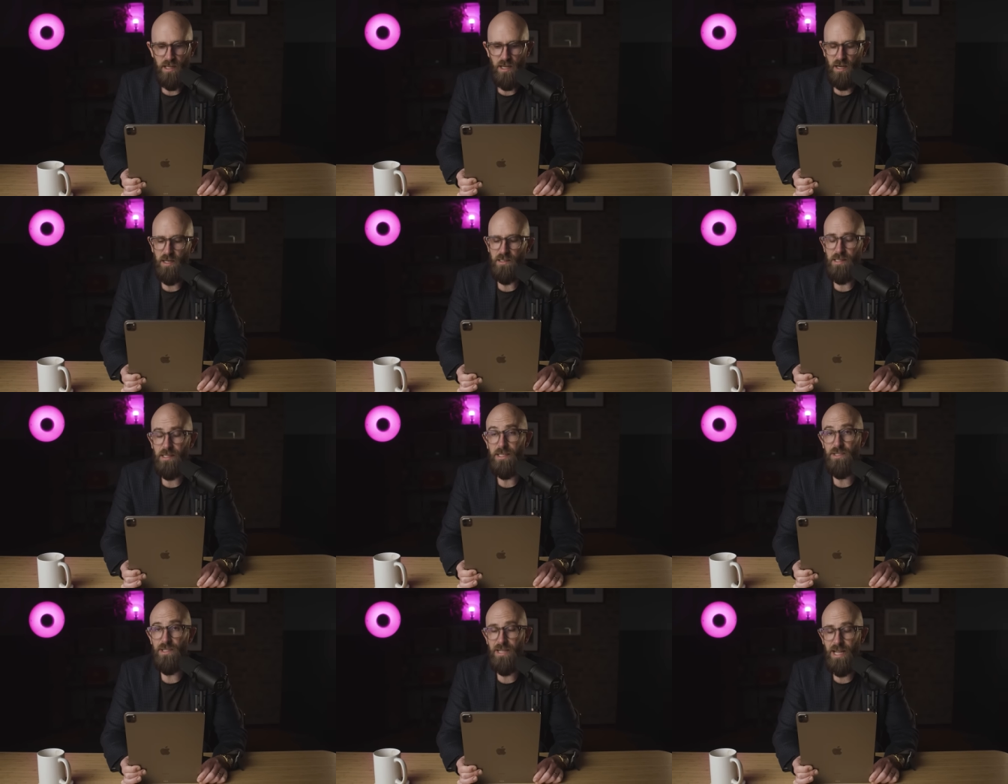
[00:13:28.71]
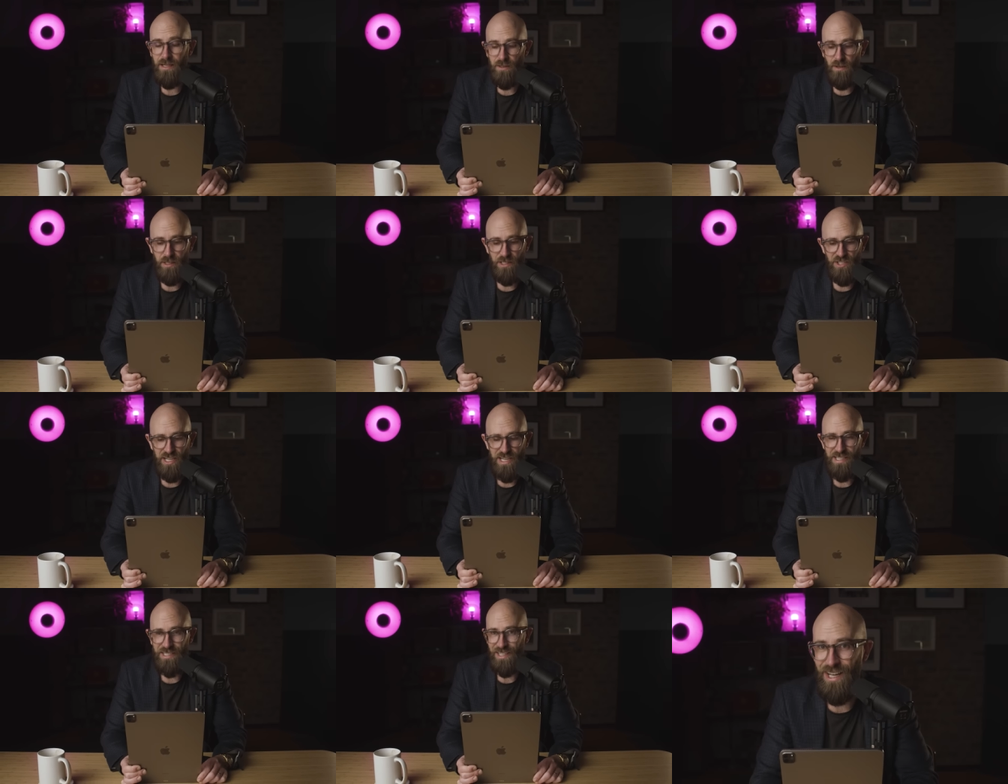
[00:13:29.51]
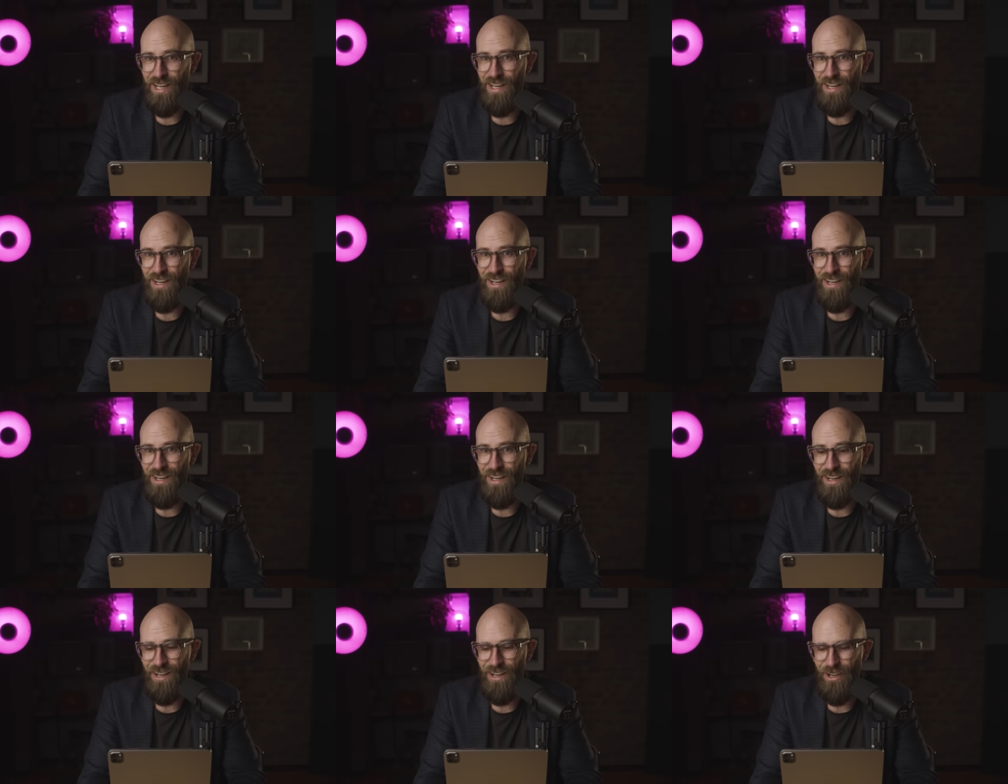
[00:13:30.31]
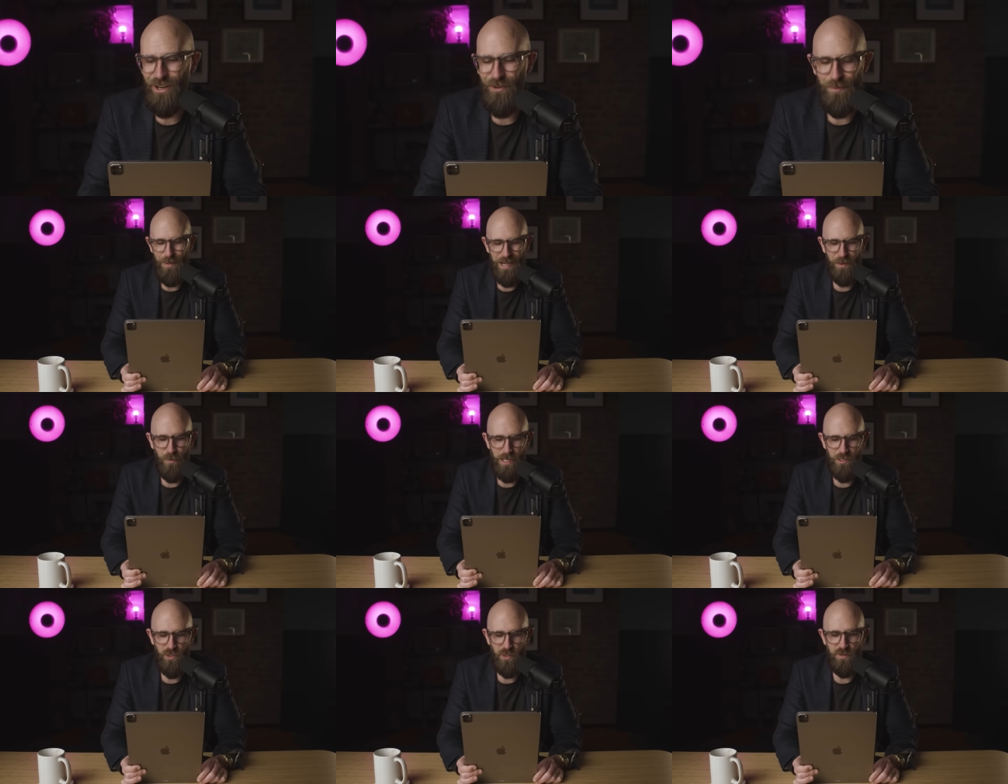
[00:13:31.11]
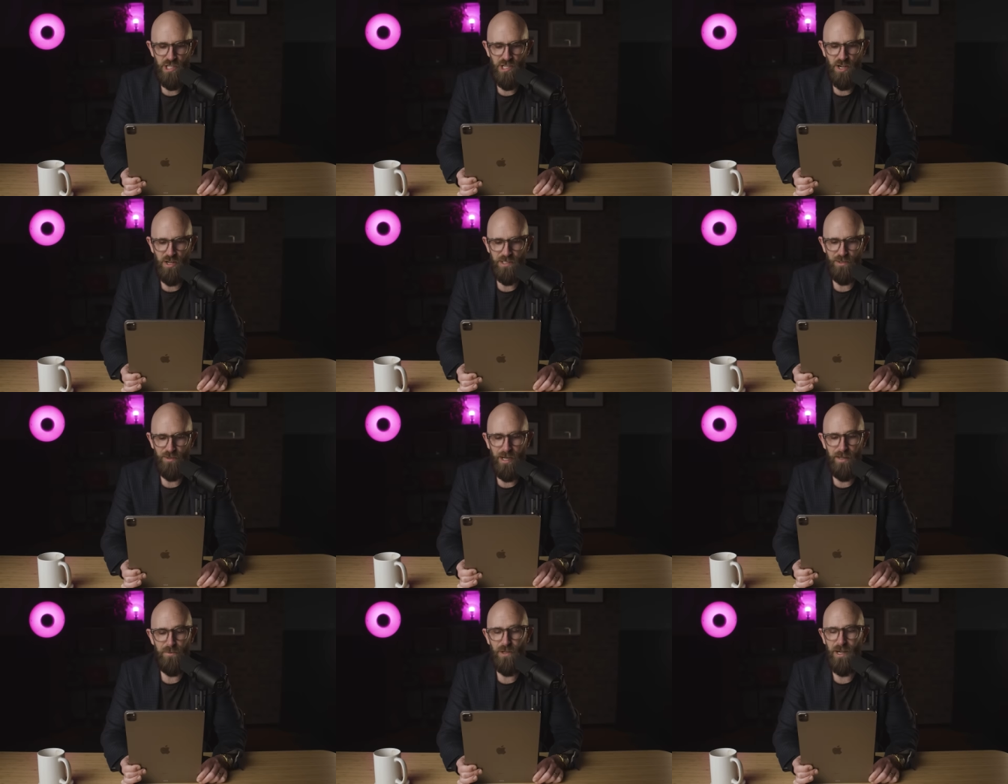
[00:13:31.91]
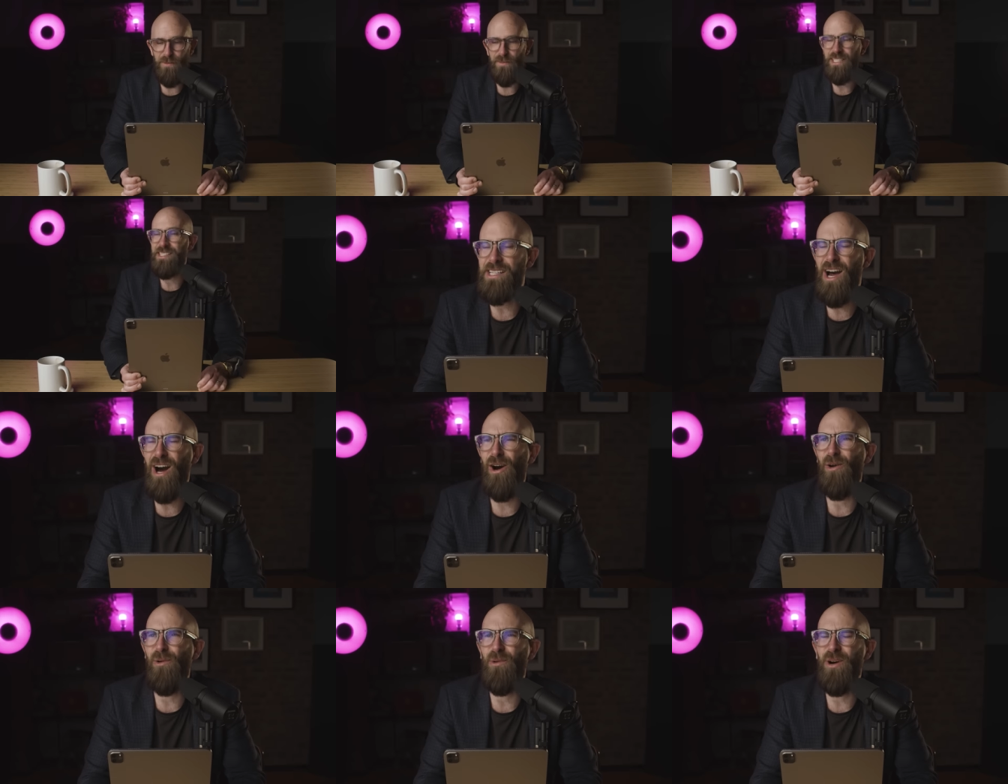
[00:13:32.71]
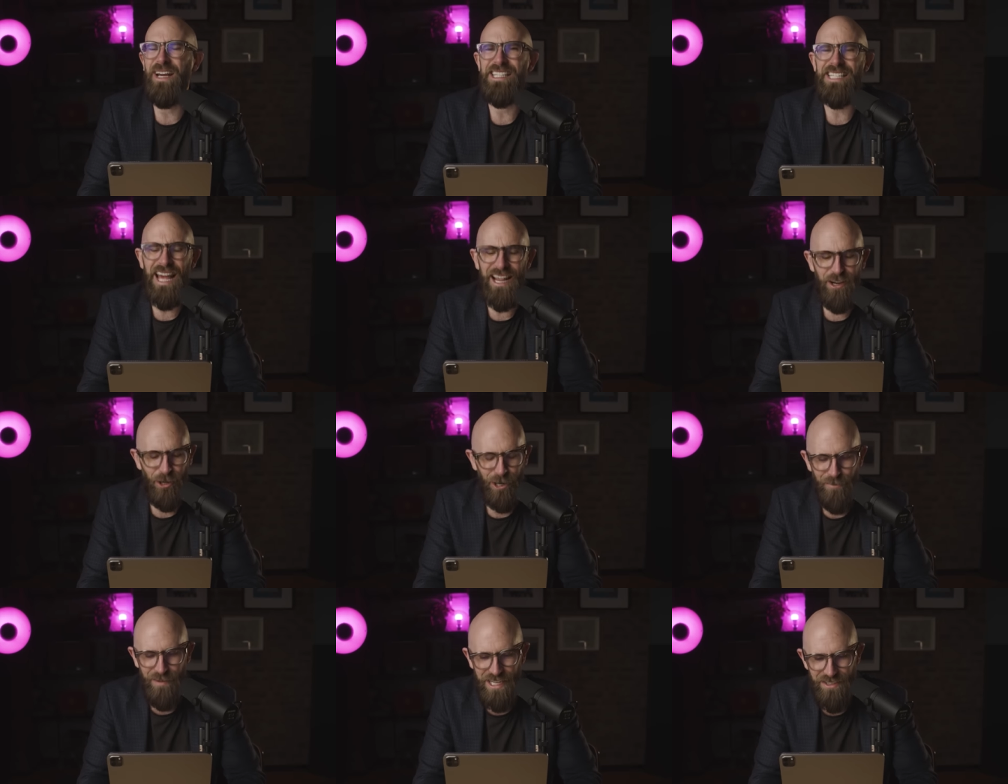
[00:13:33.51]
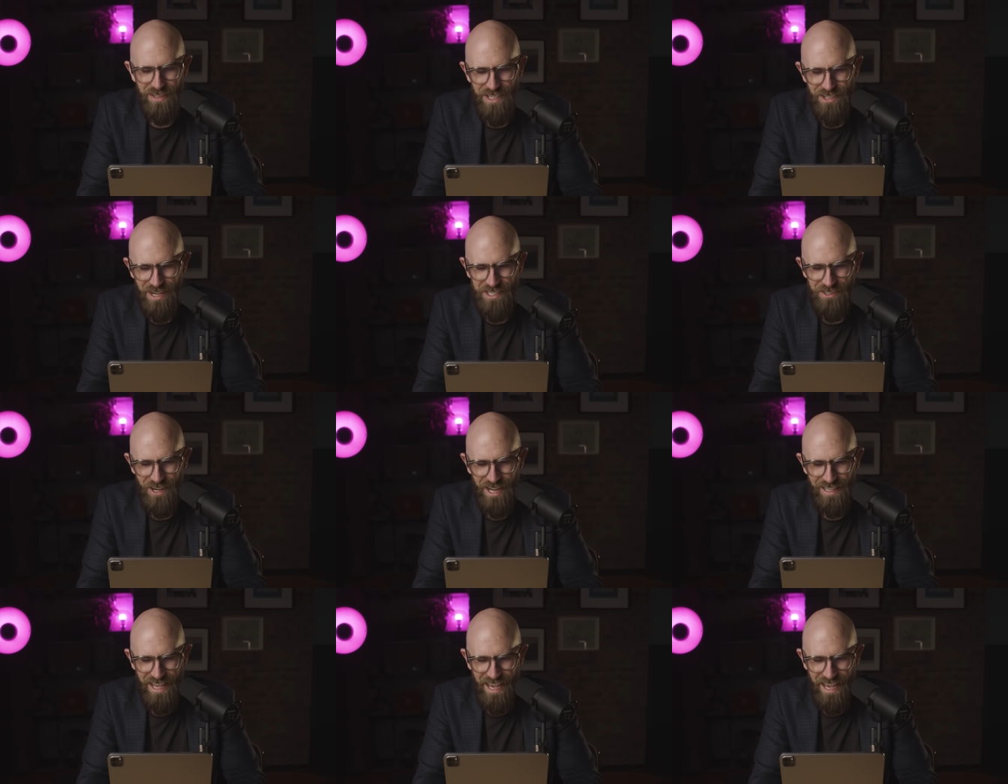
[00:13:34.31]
Cartilage Technologies. A manufacturer of shark-derived treatments. Oh, what is that conflict of interest right